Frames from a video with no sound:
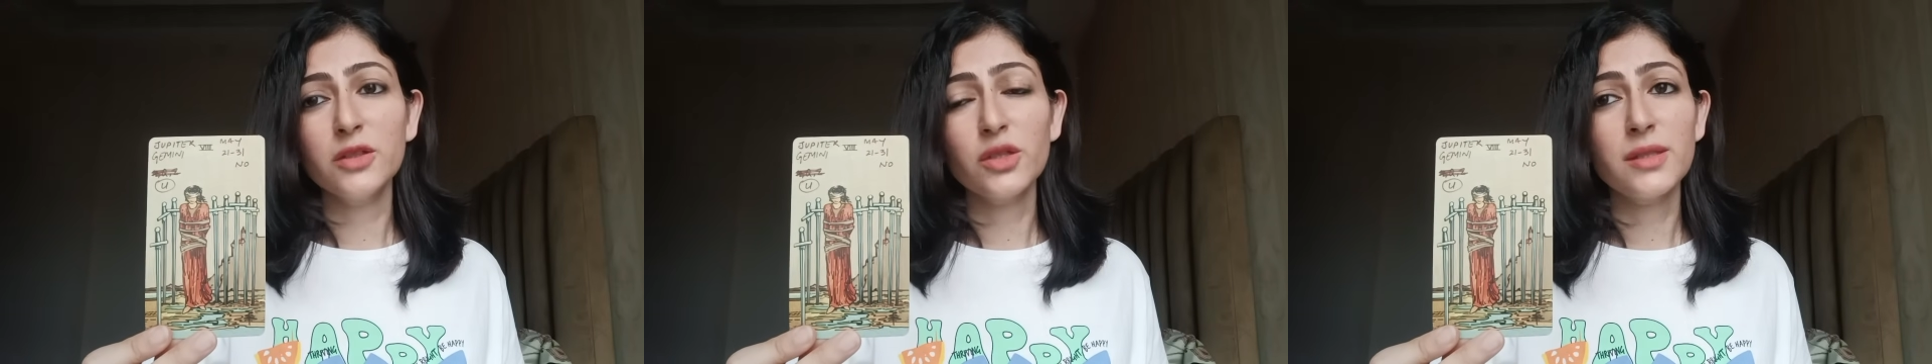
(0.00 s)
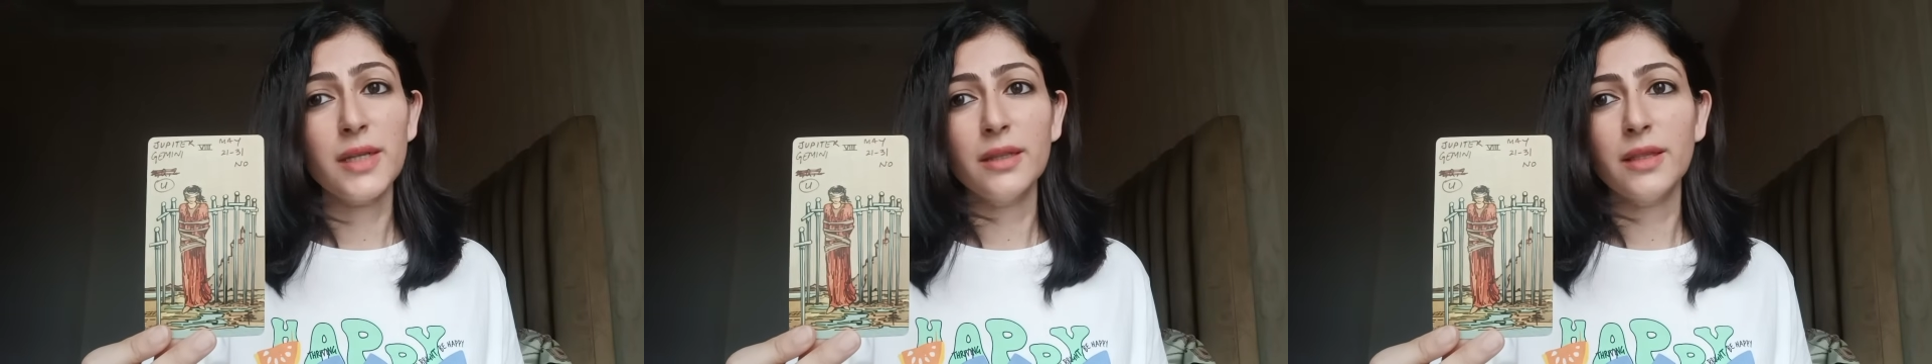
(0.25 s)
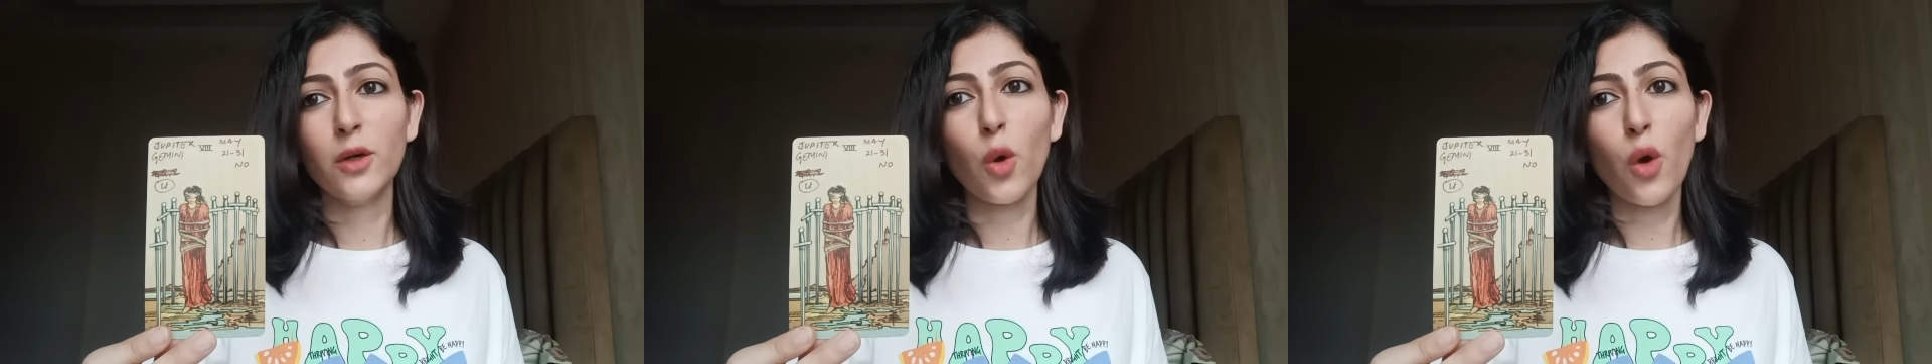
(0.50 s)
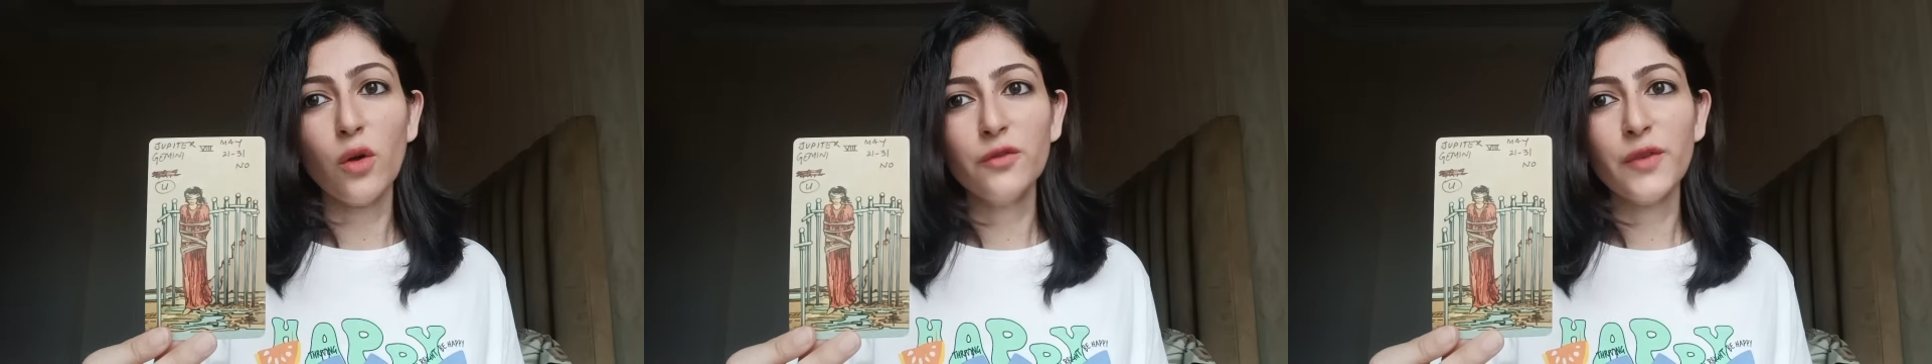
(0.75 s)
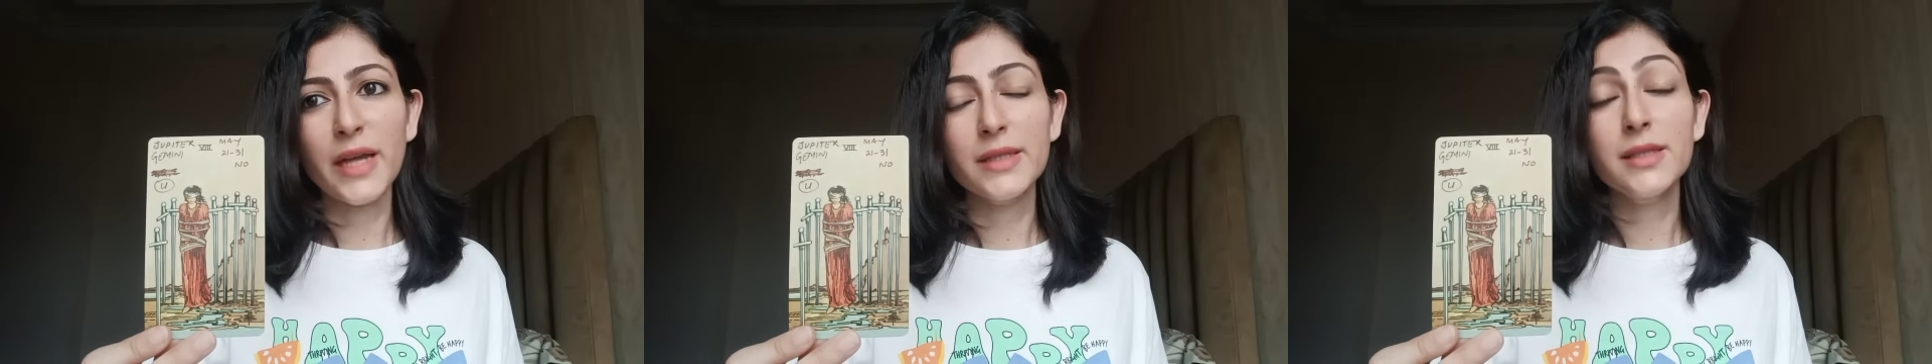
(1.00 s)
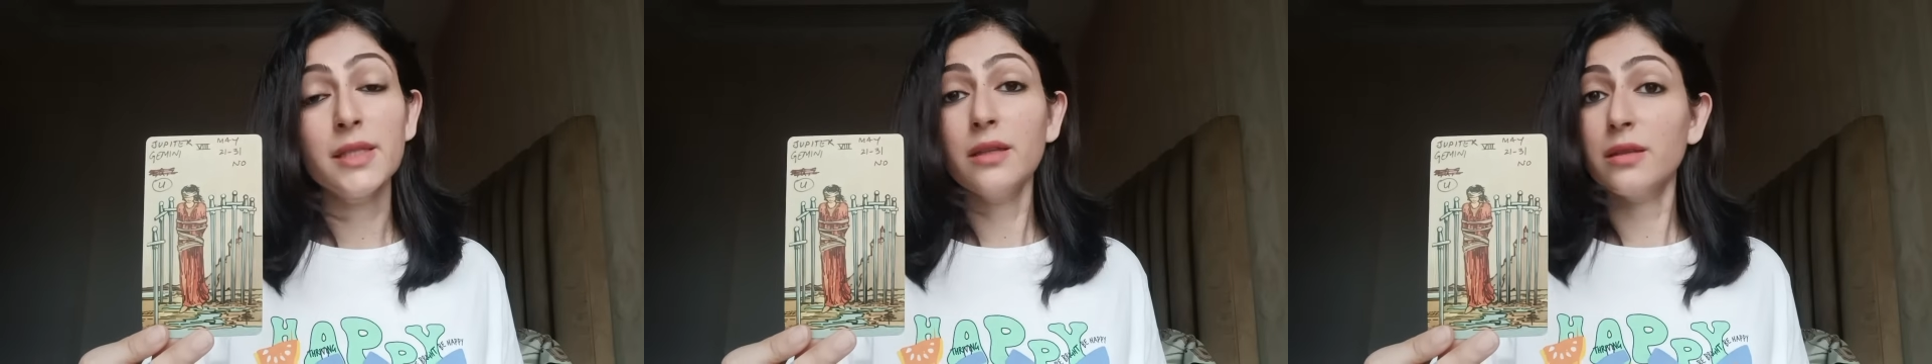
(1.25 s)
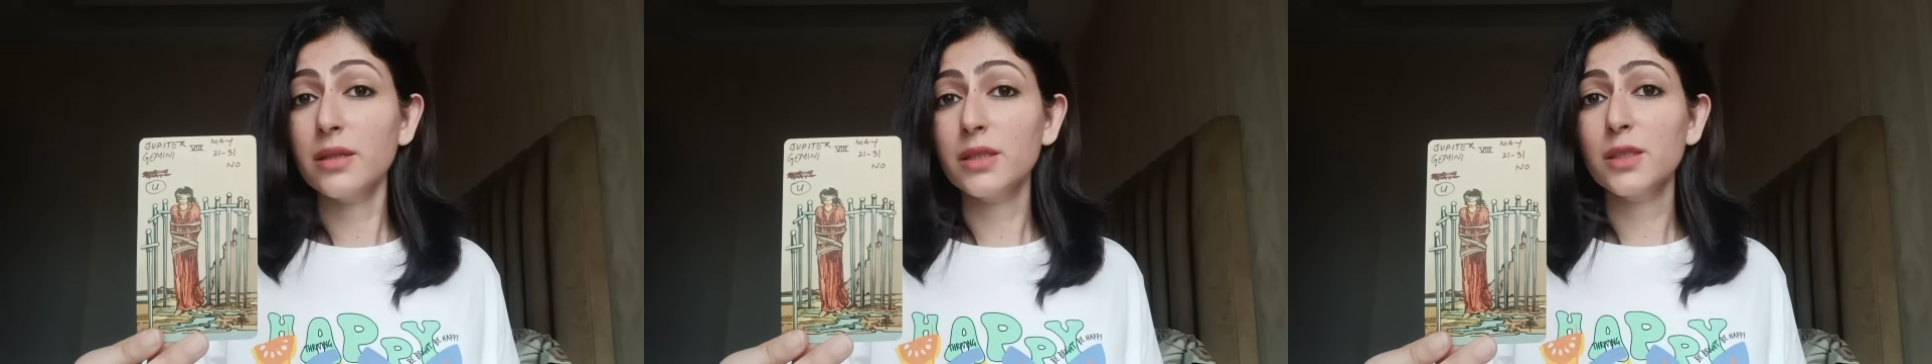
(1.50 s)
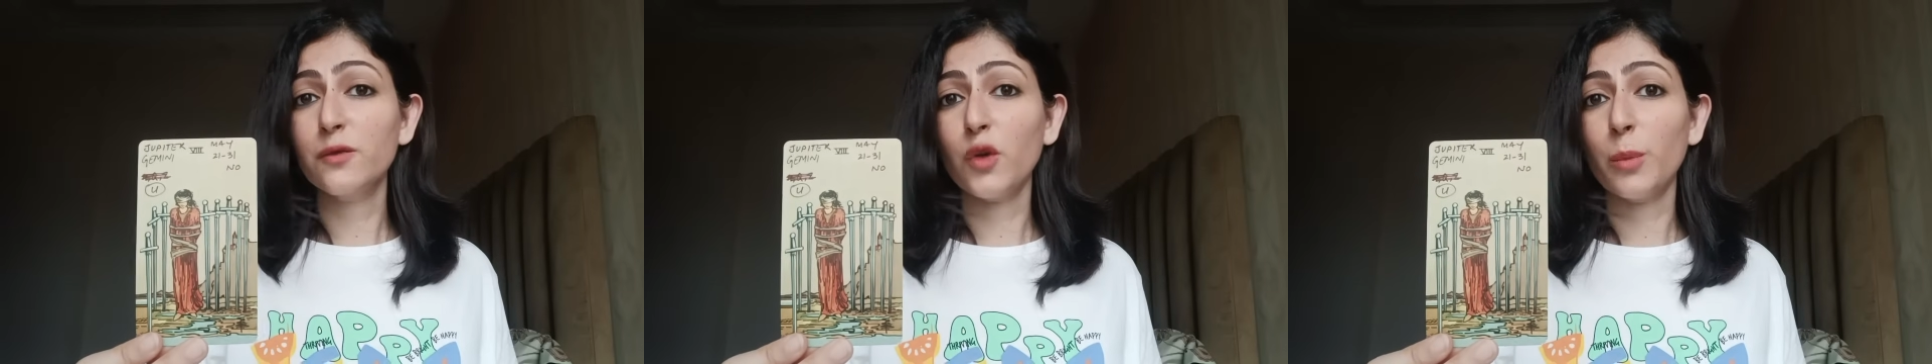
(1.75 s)
Just take that off and see
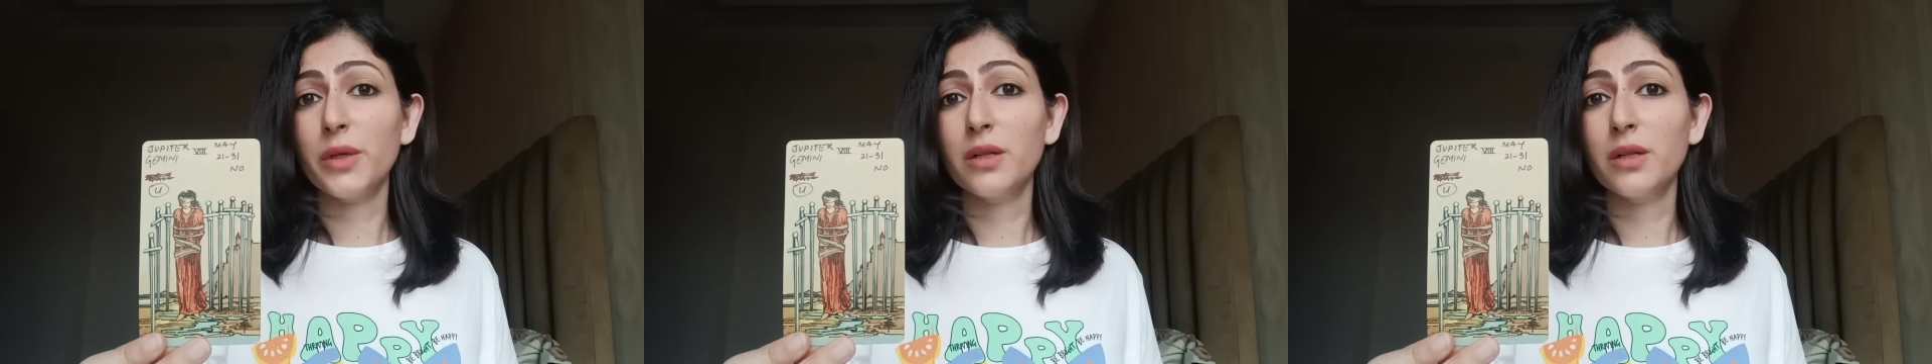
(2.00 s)
things from